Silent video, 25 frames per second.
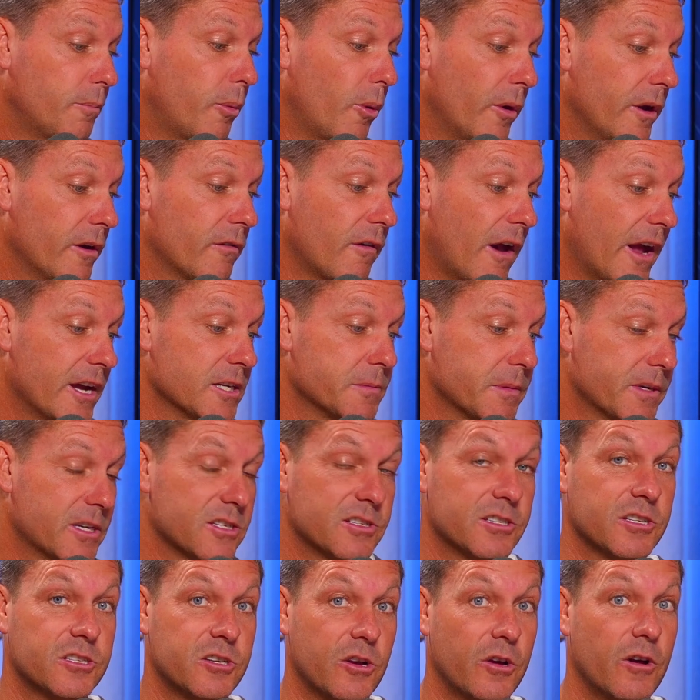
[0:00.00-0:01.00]
point you raised
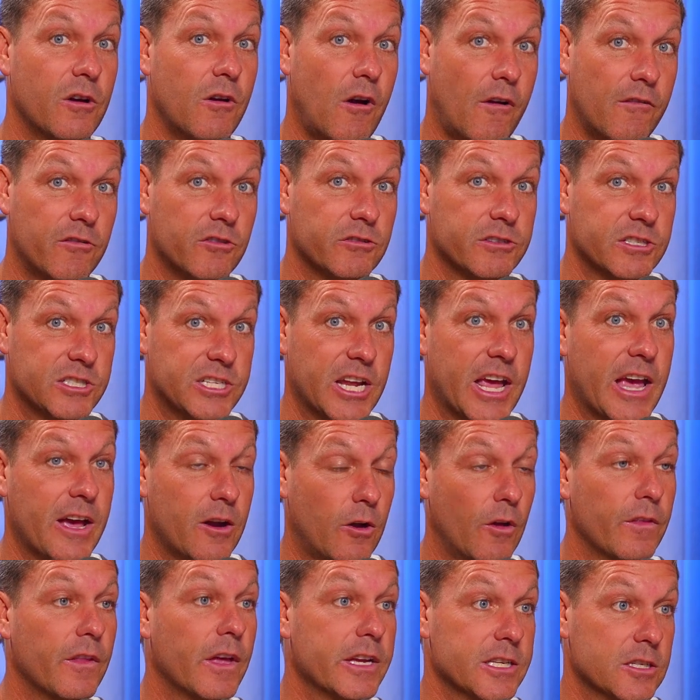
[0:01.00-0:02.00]
because the turnover is down
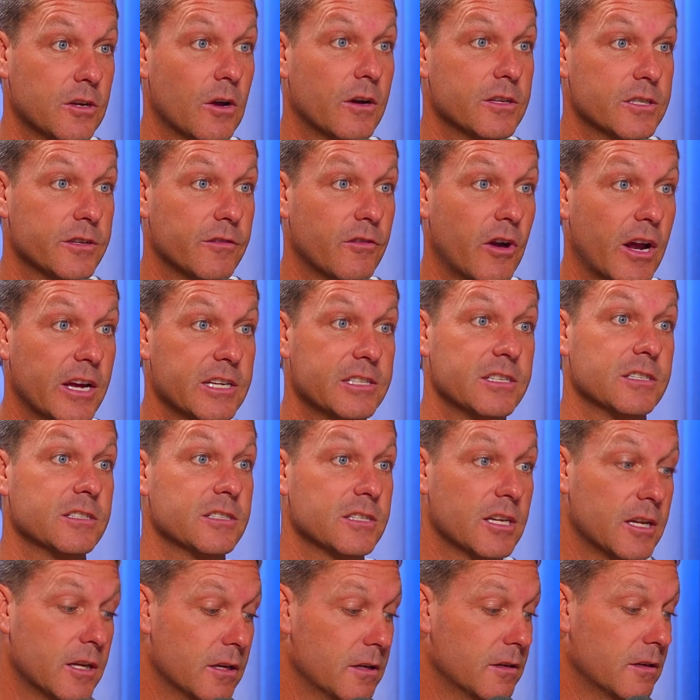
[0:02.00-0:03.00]
on these kinds of
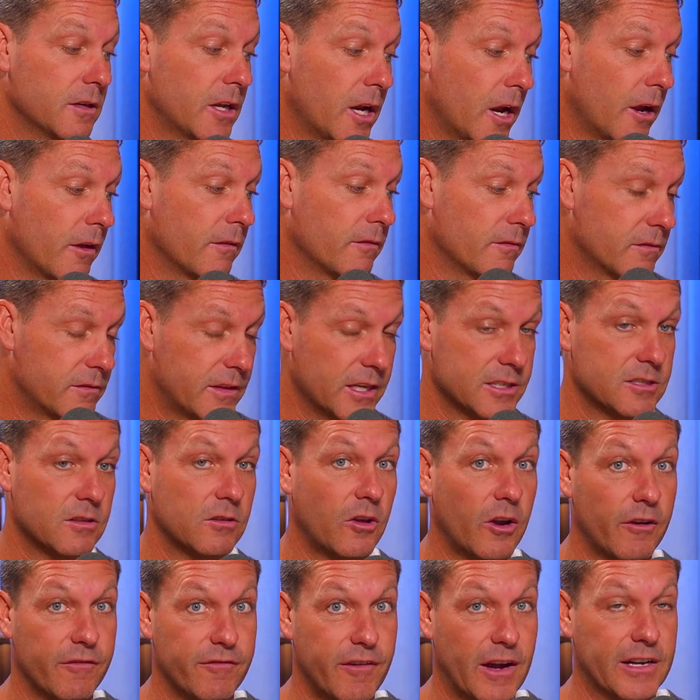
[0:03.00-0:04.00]
races and, there's a
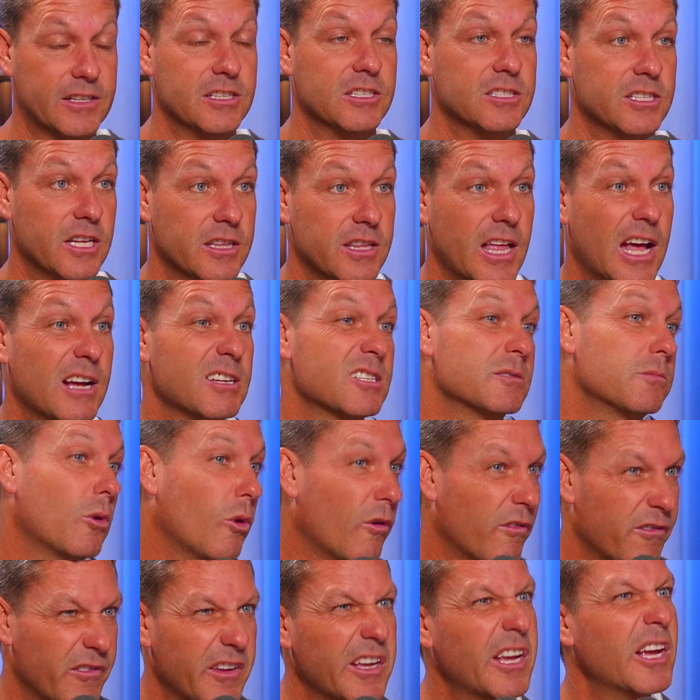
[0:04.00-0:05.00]
lot of factors in that
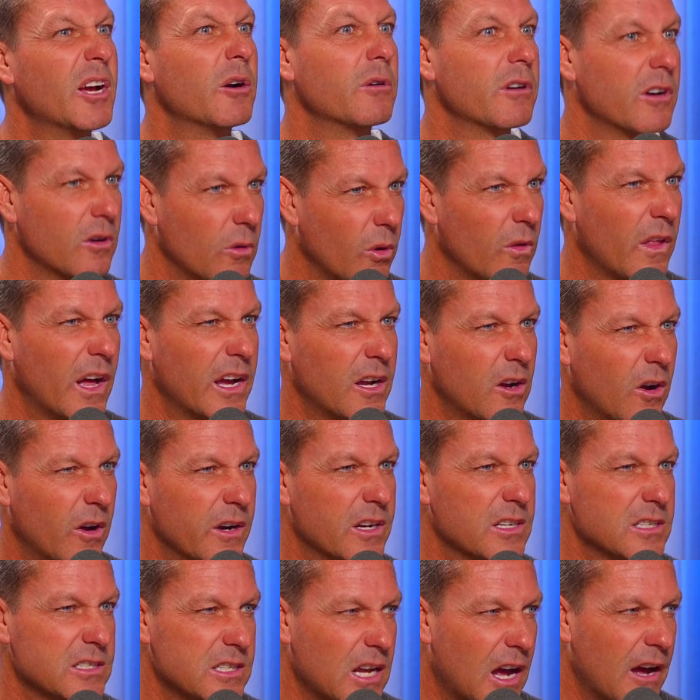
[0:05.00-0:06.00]
small field and all that
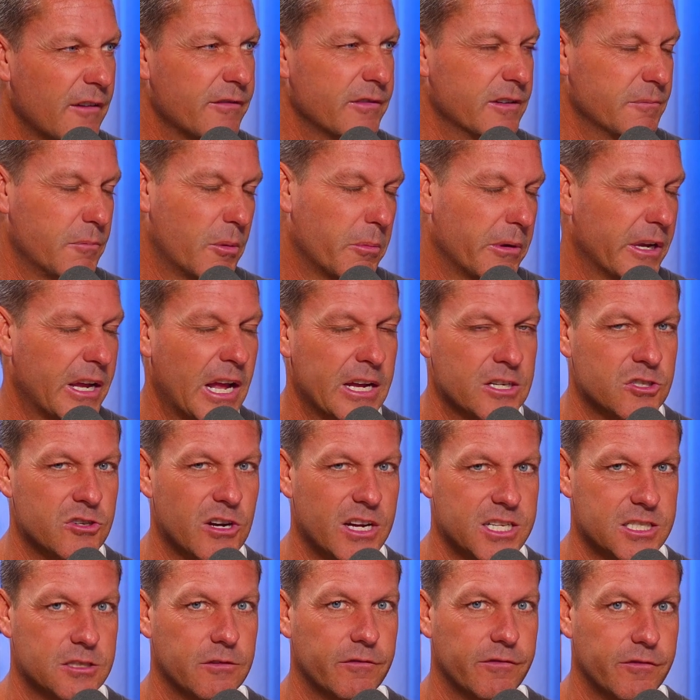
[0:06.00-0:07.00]
kind of stuff and probably can't
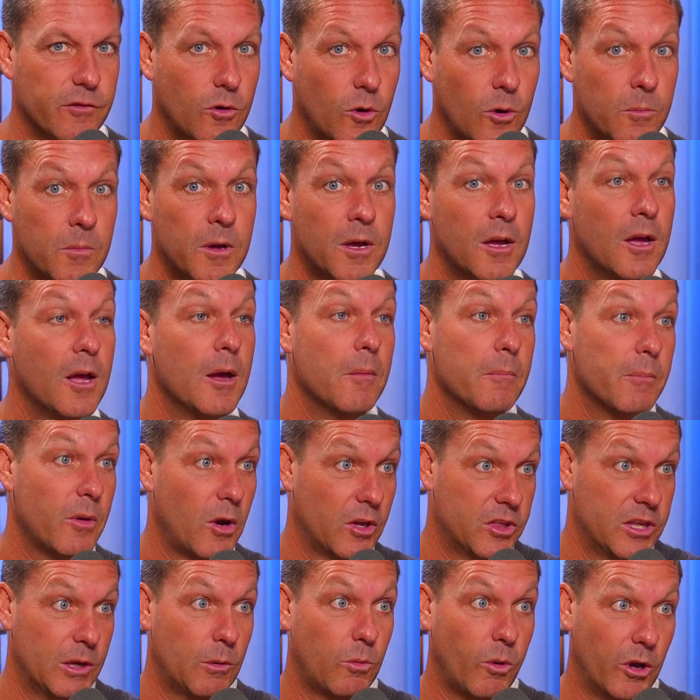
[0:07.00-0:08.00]
trust the form. But
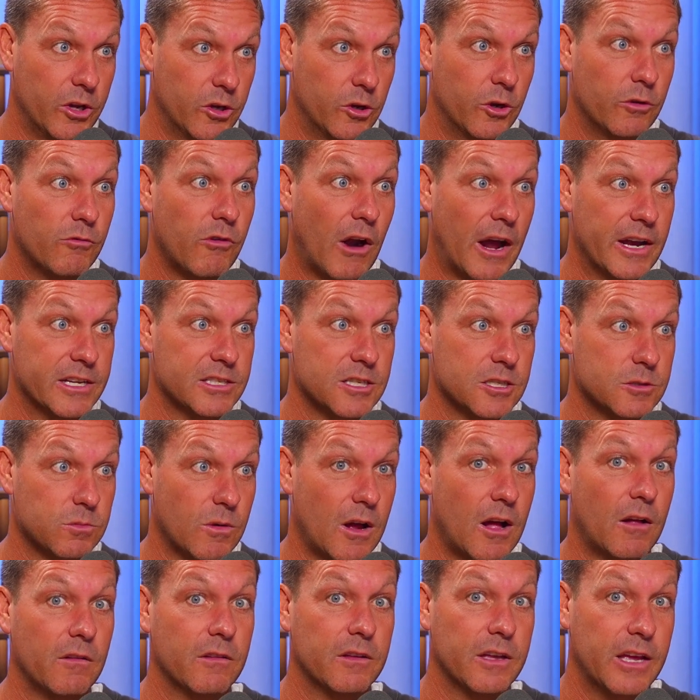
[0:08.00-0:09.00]
I think what you raise as
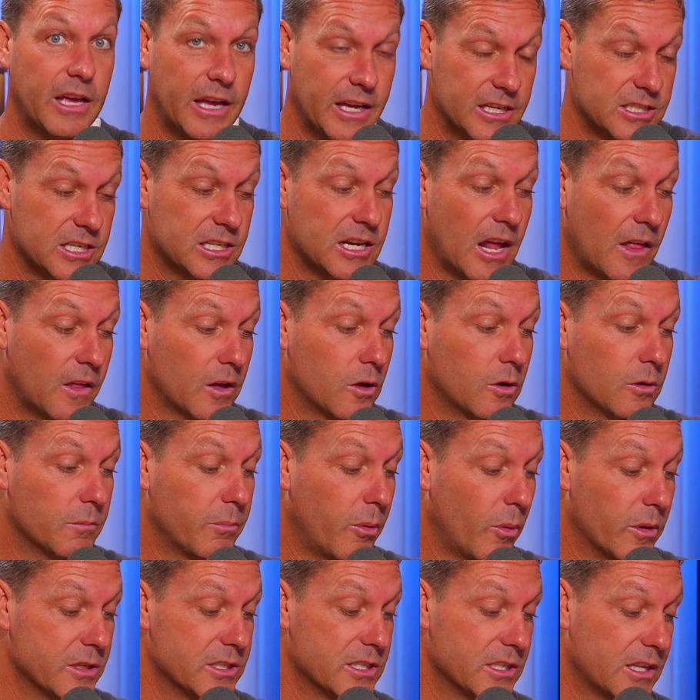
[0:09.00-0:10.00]
well is another good
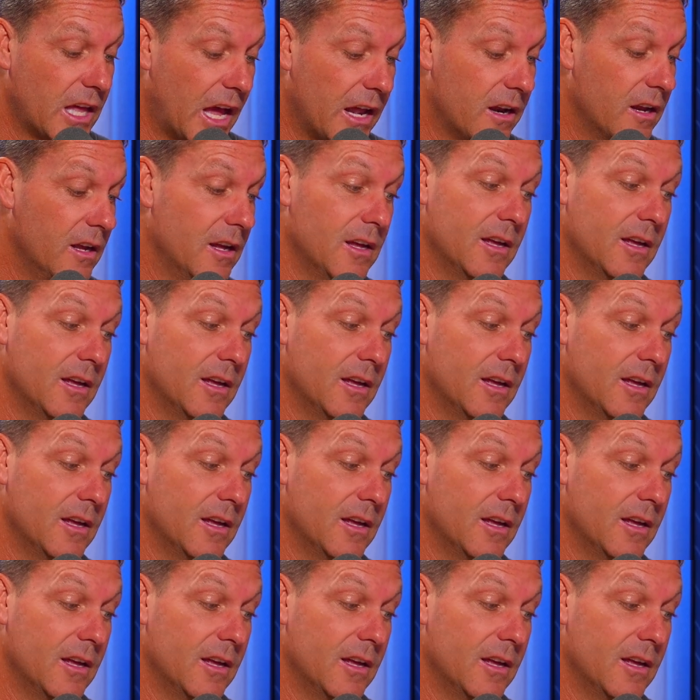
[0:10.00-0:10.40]
point to that.